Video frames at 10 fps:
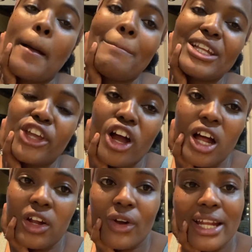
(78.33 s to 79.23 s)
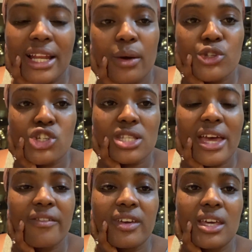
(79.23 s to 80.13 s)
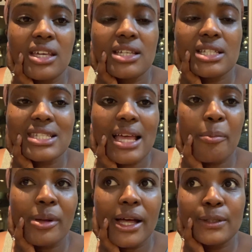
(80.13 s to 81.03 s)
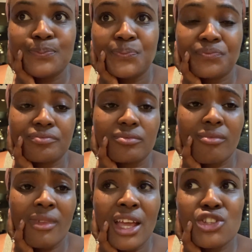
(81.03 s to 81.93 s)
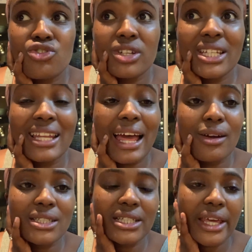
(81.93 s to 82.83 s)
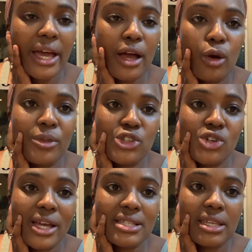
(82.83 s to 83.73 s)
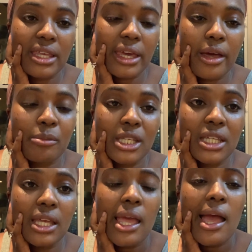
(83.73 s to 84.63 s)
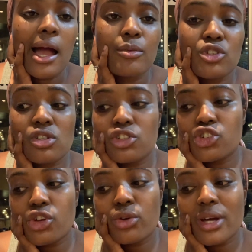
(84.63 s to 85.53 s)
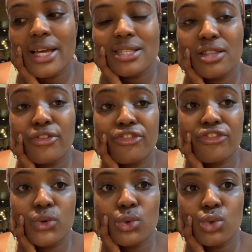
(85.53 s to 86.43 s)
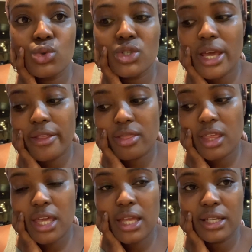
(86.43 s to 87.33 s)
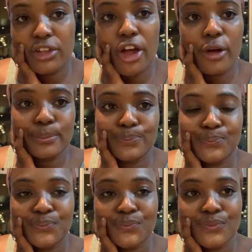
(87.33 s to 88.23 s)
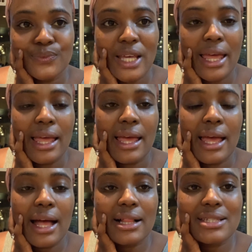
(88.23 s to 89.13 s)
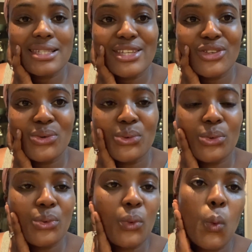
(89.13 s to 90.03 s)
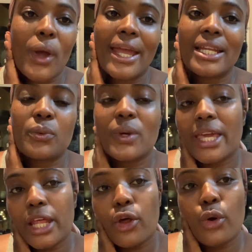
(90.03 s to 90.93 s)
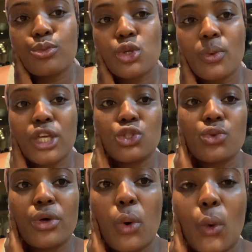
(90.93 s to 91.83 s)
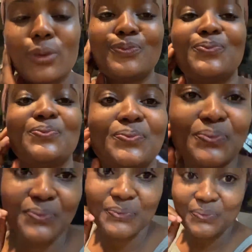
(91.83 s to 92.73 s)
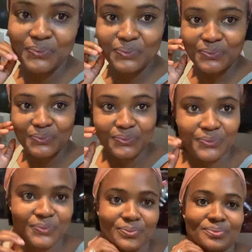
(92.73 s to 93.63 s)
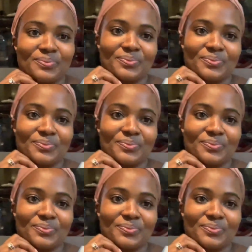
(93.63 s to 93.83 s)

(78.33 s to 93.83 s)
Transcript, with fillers: But yeah, right now we're just having supper it's really loud in here i hope that you guys can hear me i'm just going to show you guys the food and then yeah i'll see you when we get home so we can do the whole.